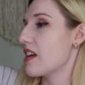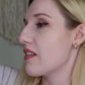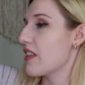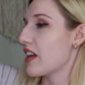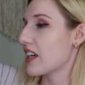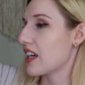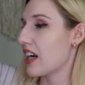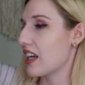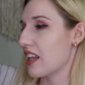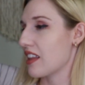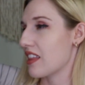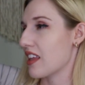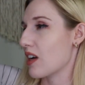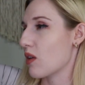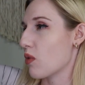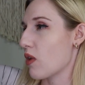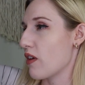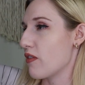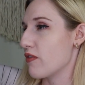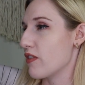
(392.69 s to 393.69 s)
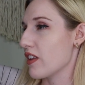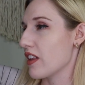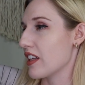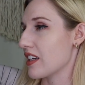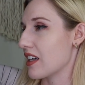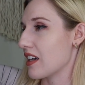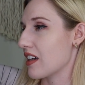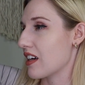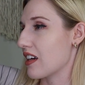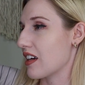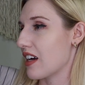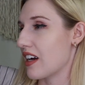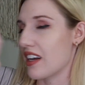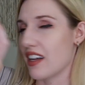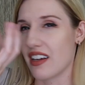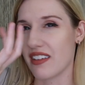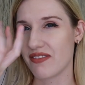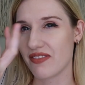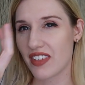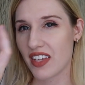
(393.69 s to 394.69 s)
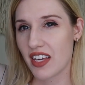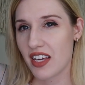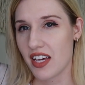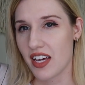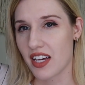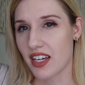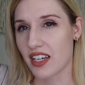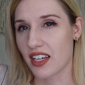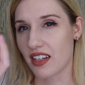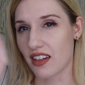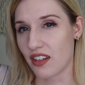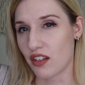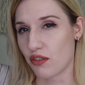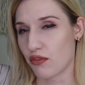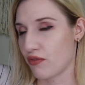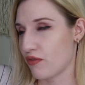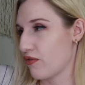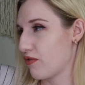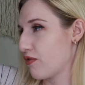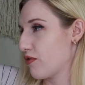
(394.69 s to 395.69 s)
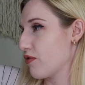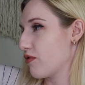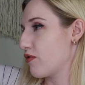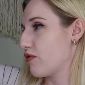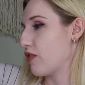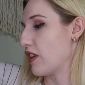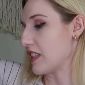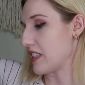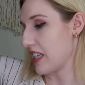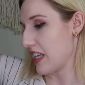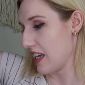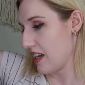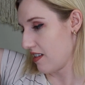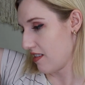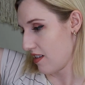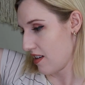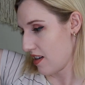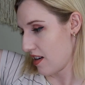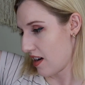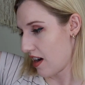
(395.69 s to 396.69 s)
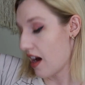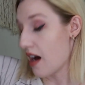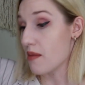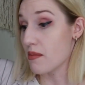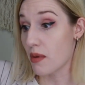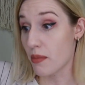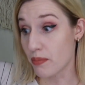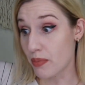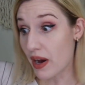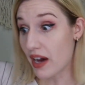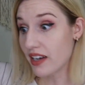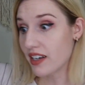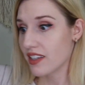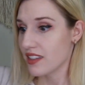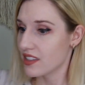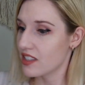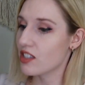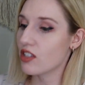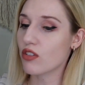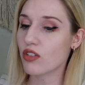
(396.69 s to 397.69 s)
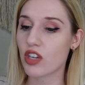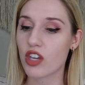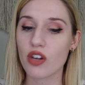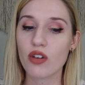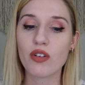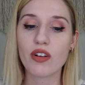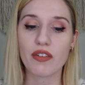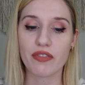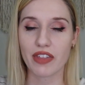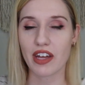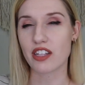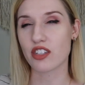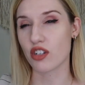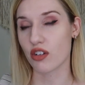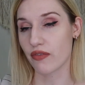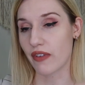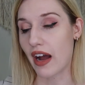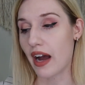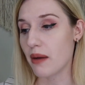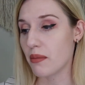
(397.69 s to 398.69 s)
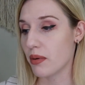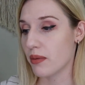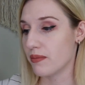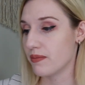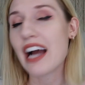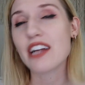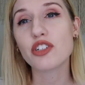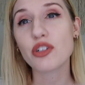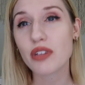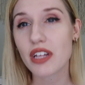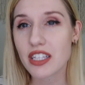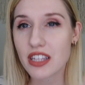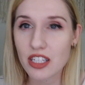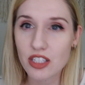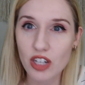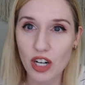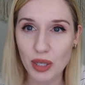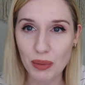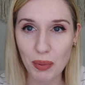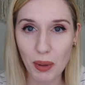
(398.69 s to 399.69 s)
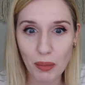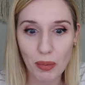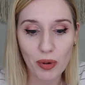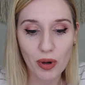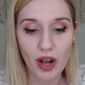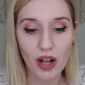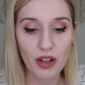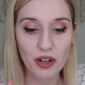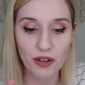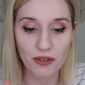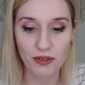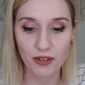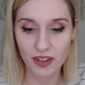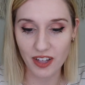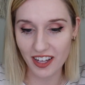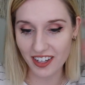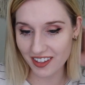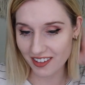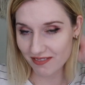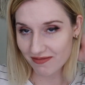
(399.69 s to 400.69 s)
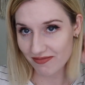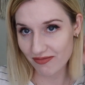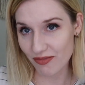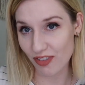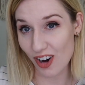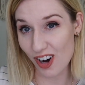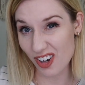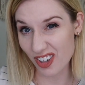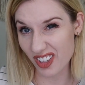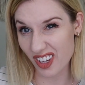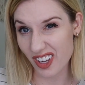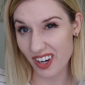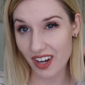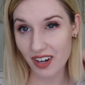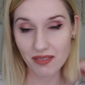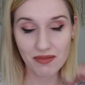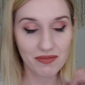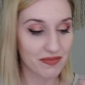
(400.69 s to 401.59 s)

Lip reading: have that kind of thing where I feel like it could kind of get a little fuzzy. But still cute if that's your vibe. I do like the dark purple color for like fall, you know?